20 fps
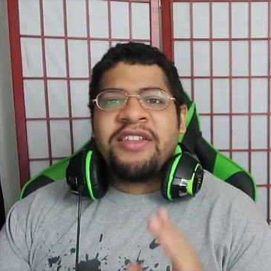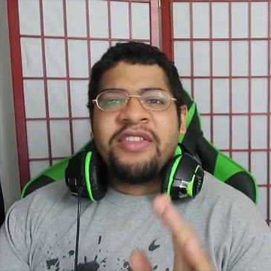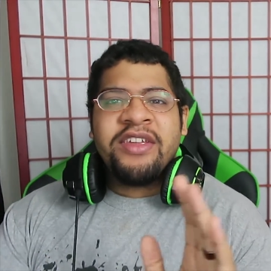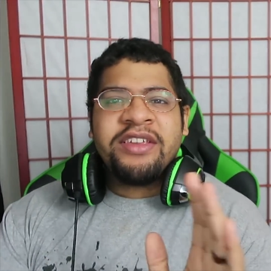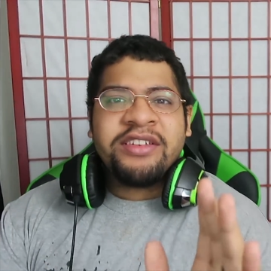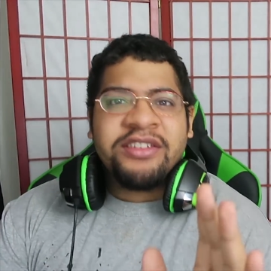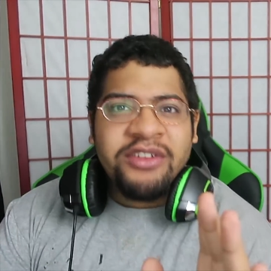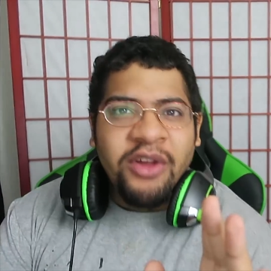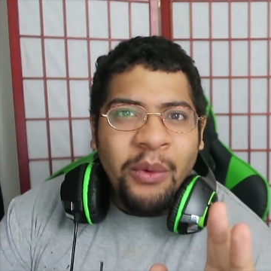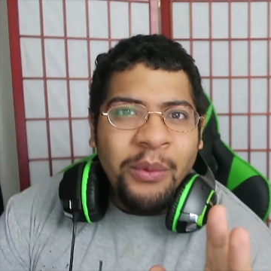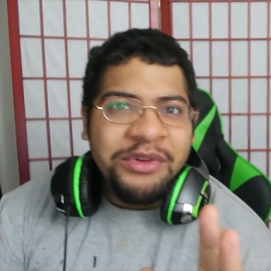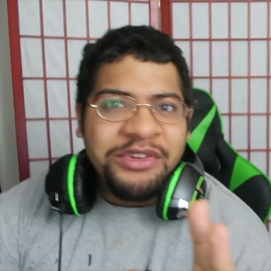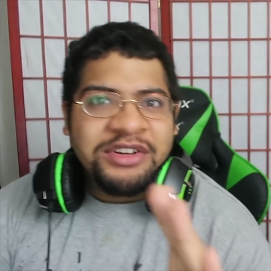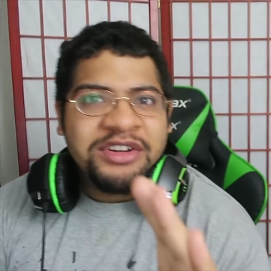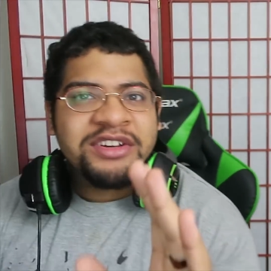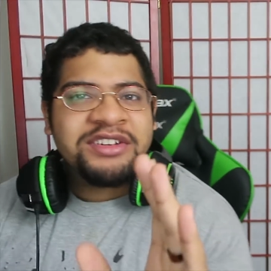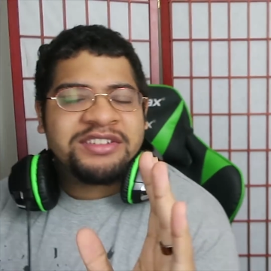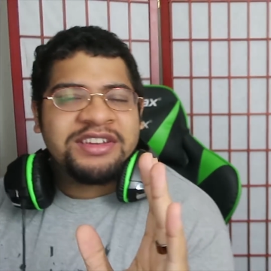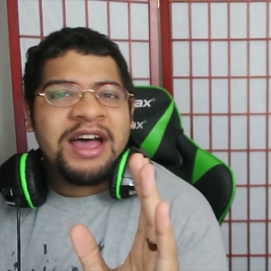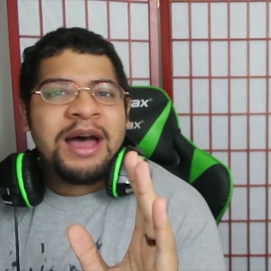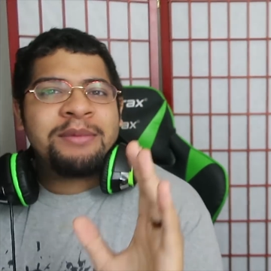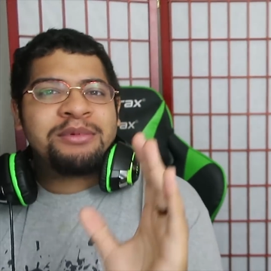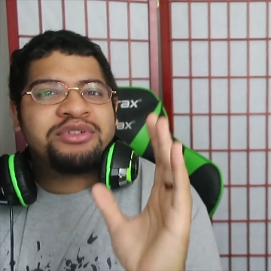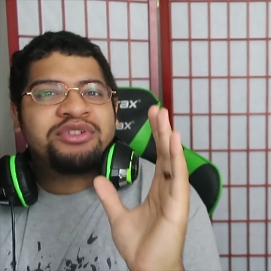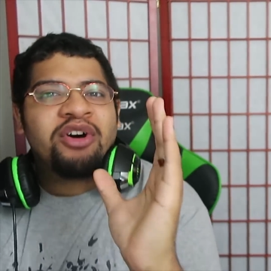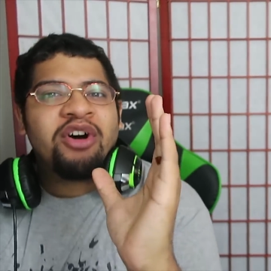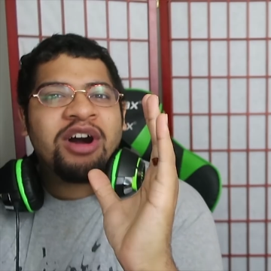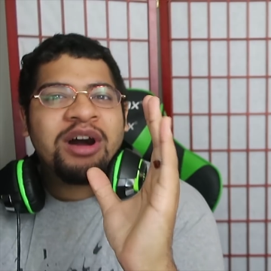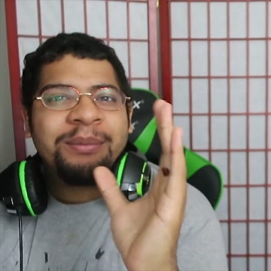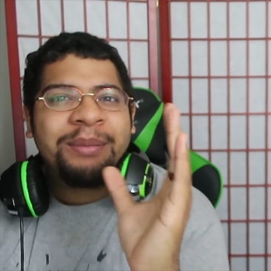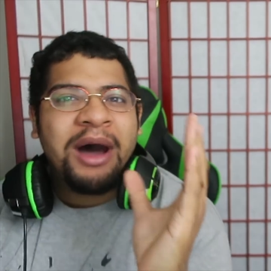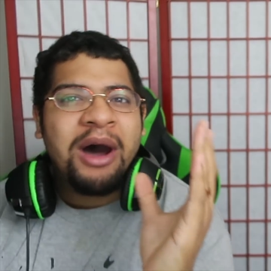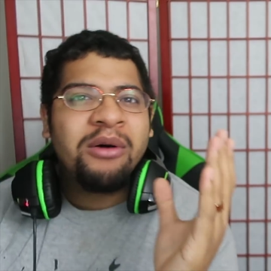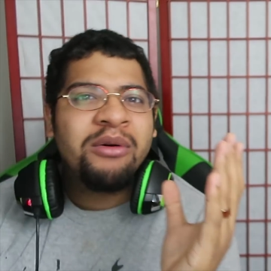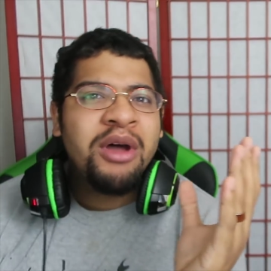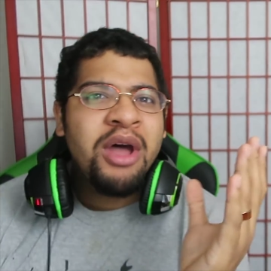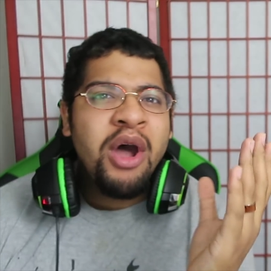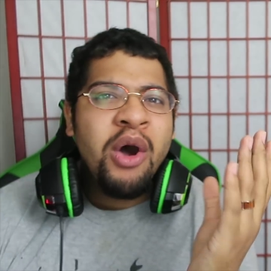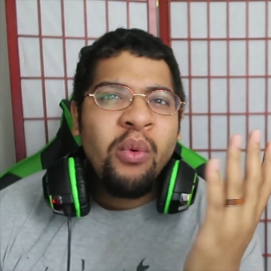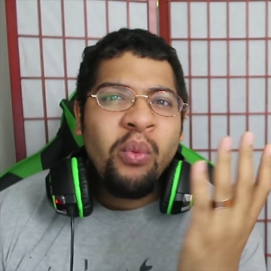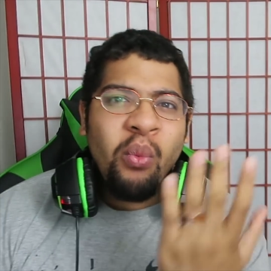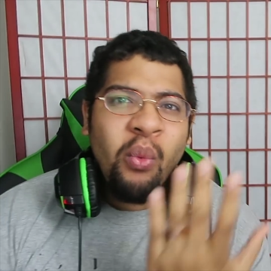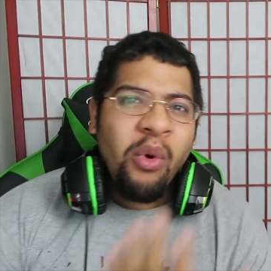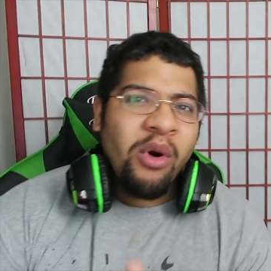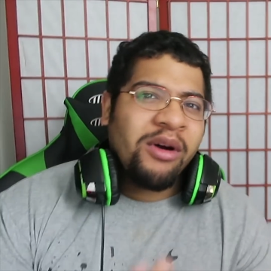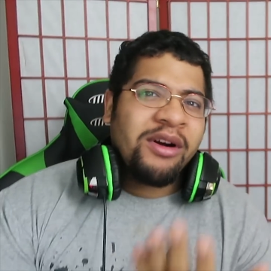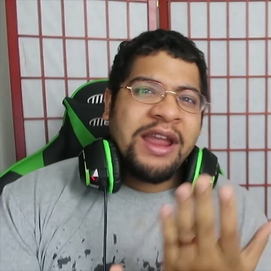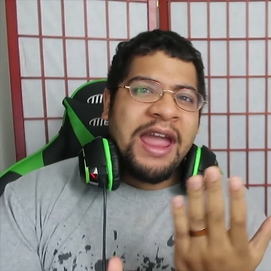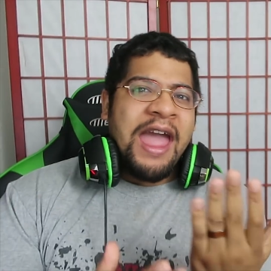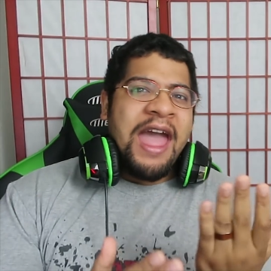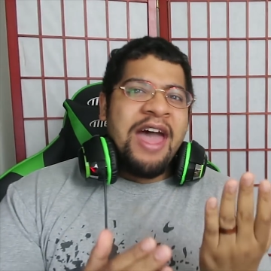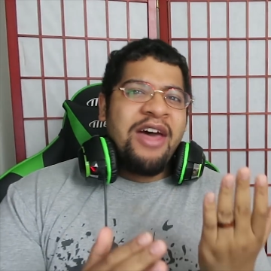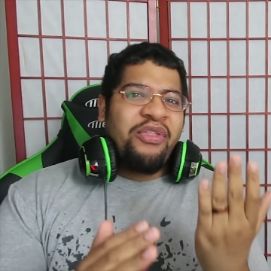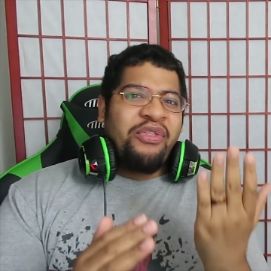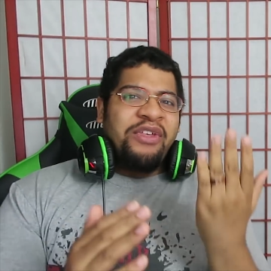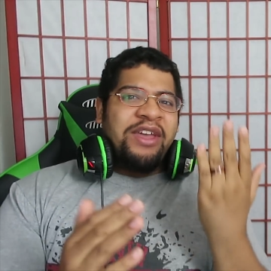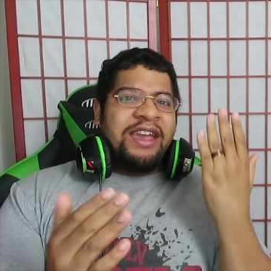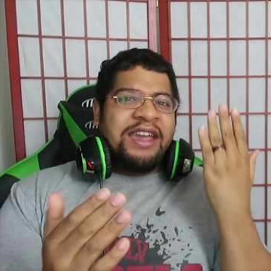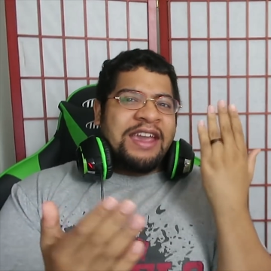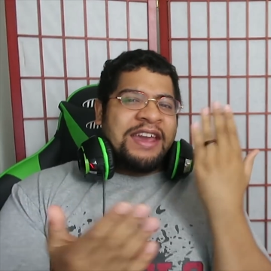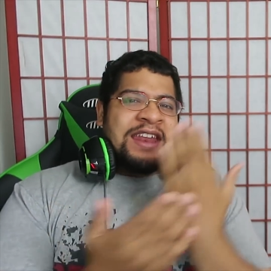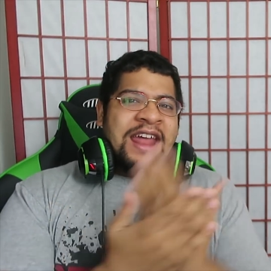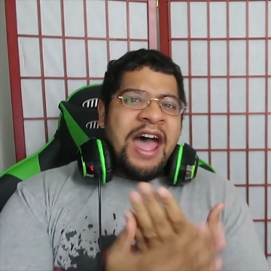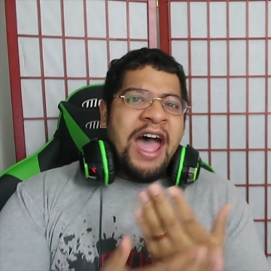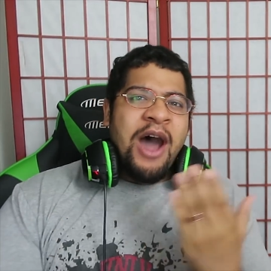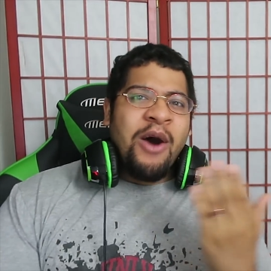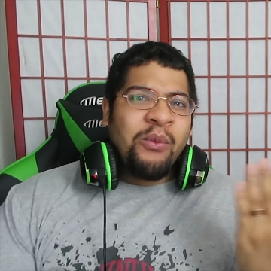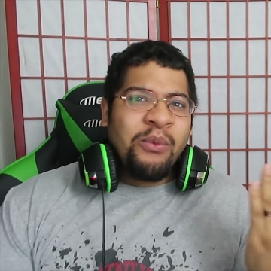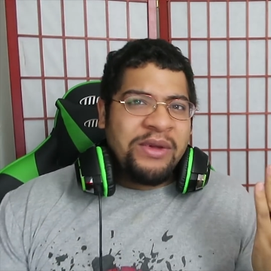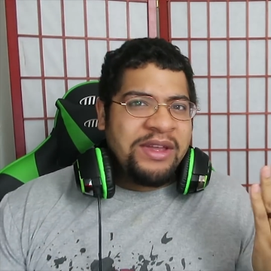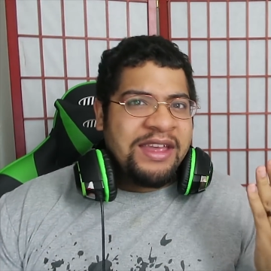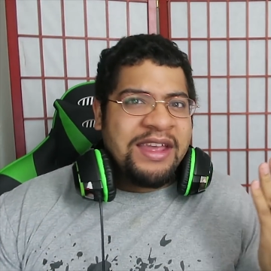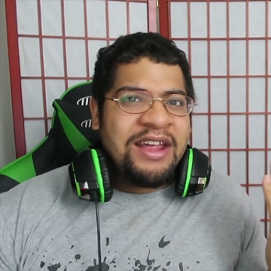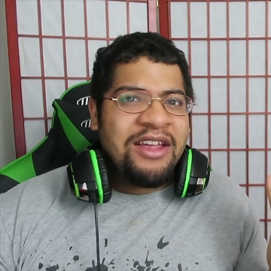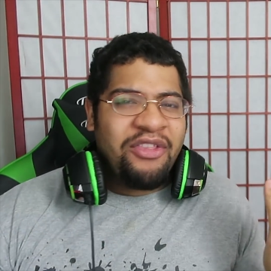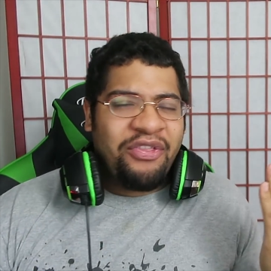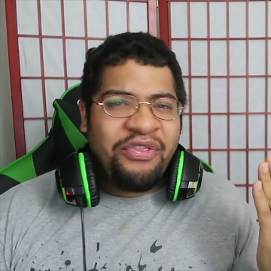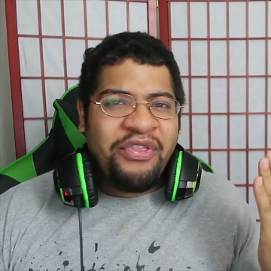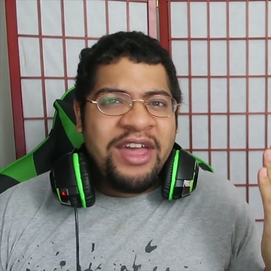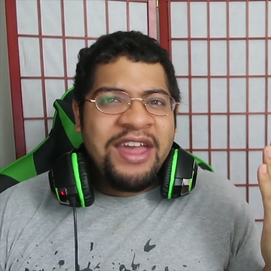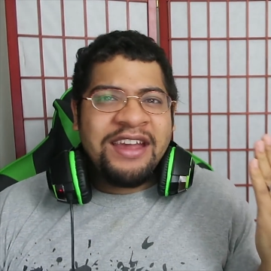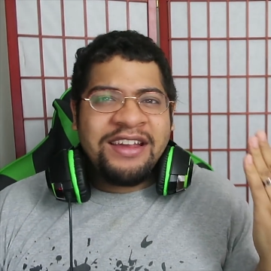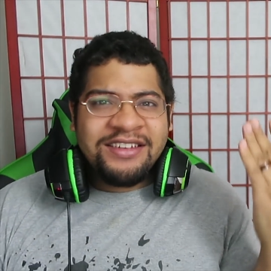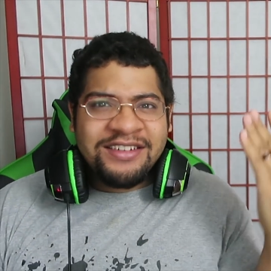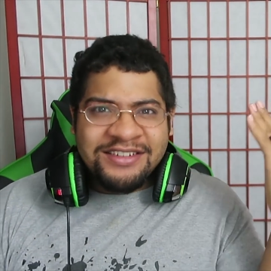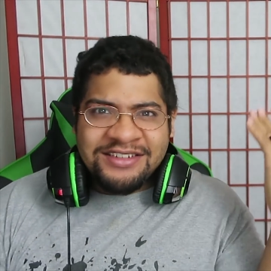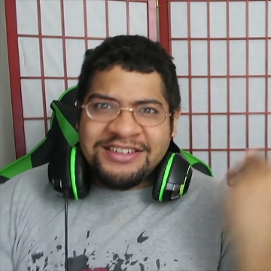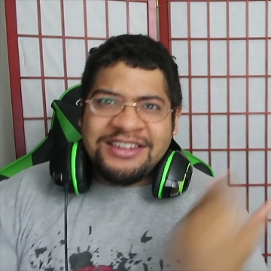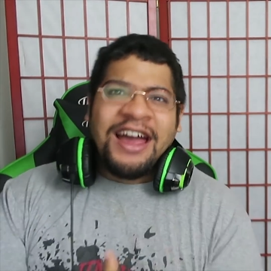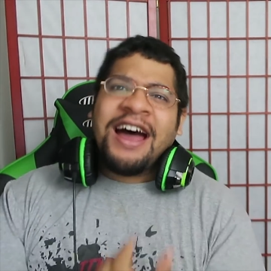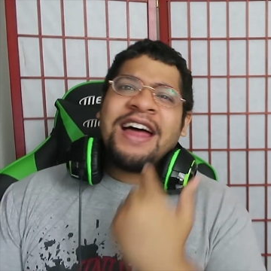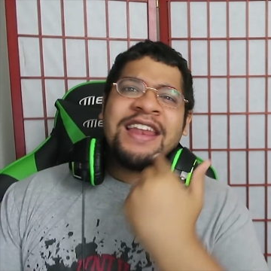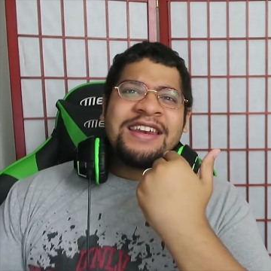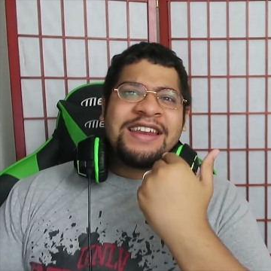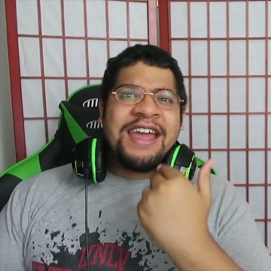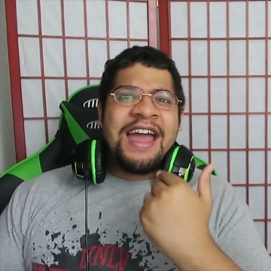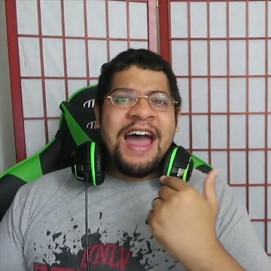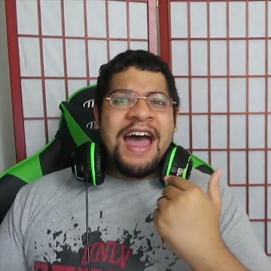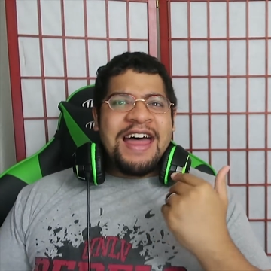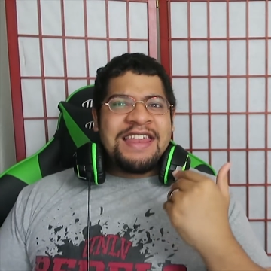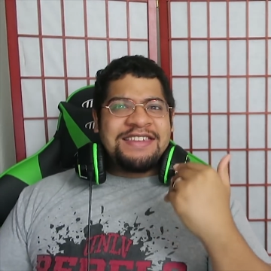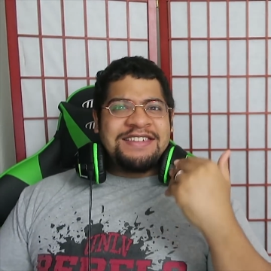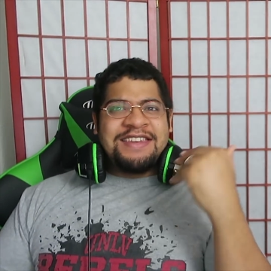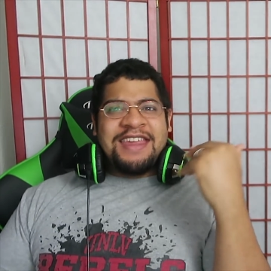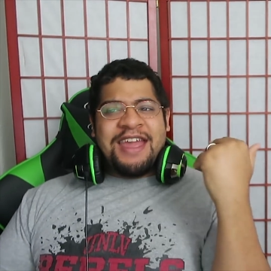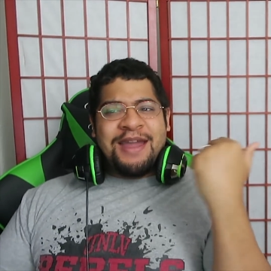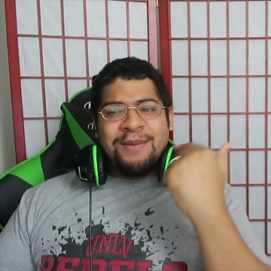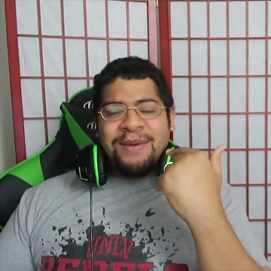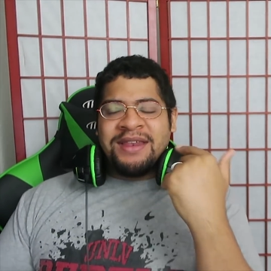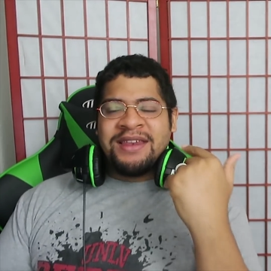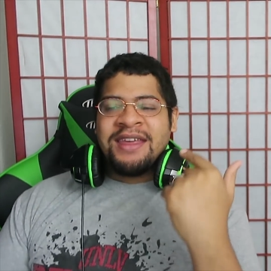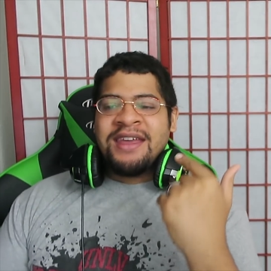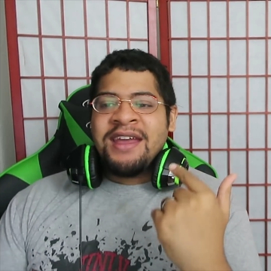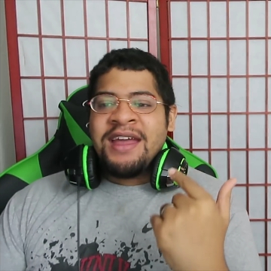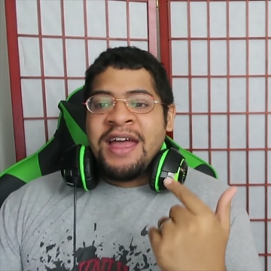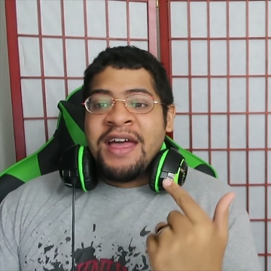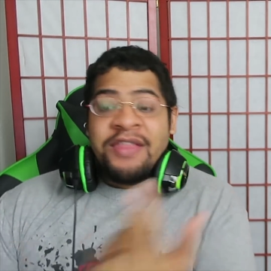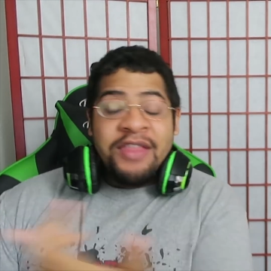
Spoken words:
and this is always a good time to talk about work ethic and how we get things done, god damn it.